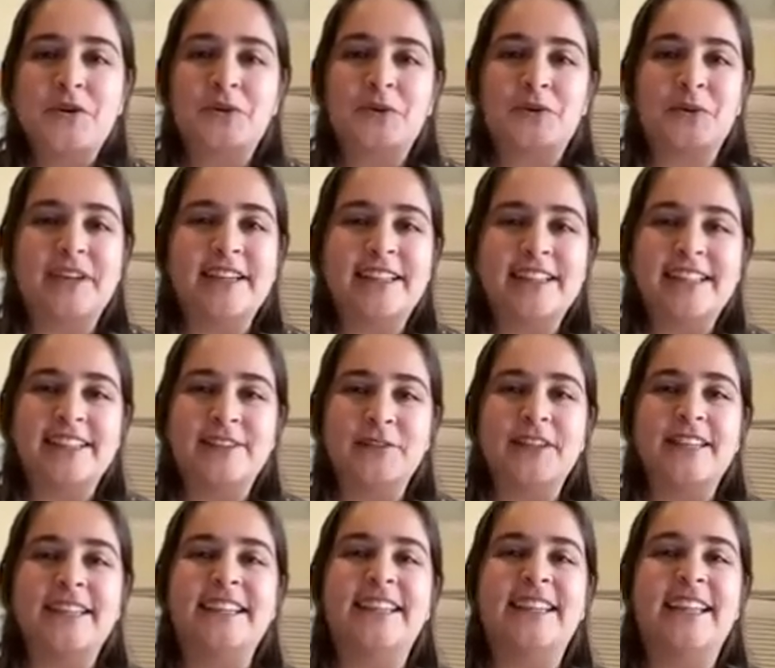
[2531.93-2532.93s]
really,
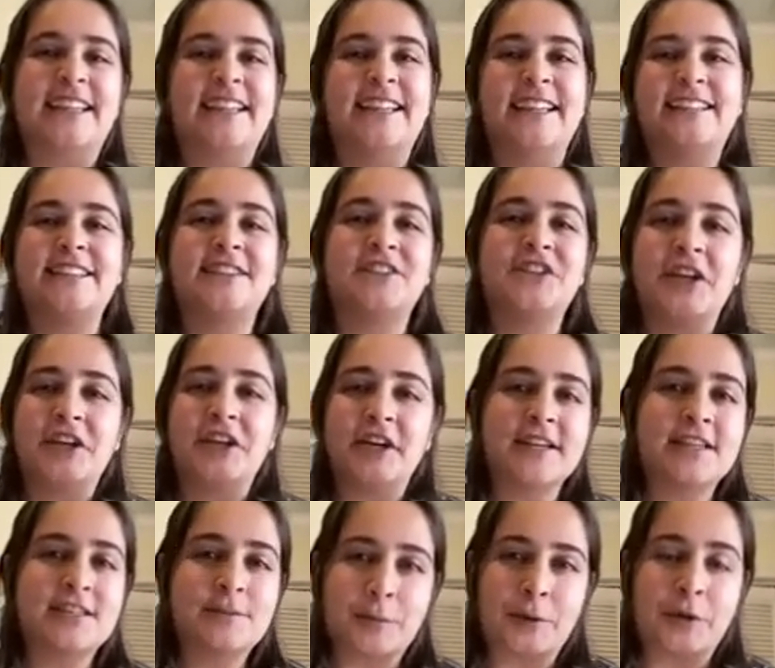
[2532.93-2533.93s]
really get to share
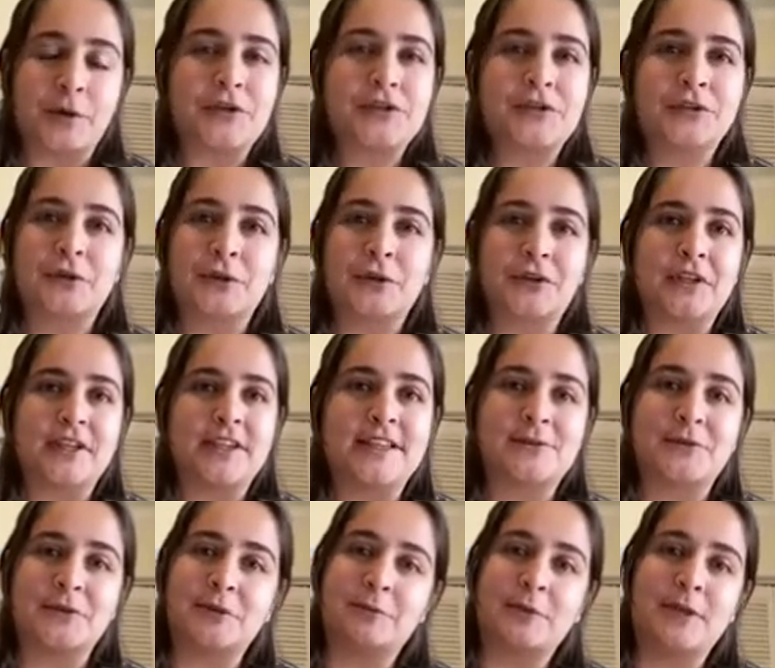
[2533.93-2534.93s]
his personal
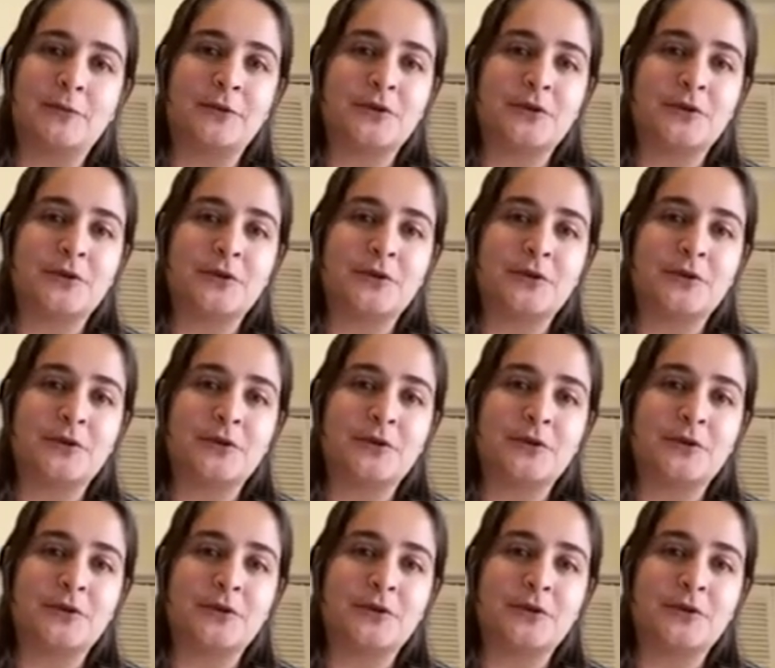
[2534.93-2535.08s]
things with me,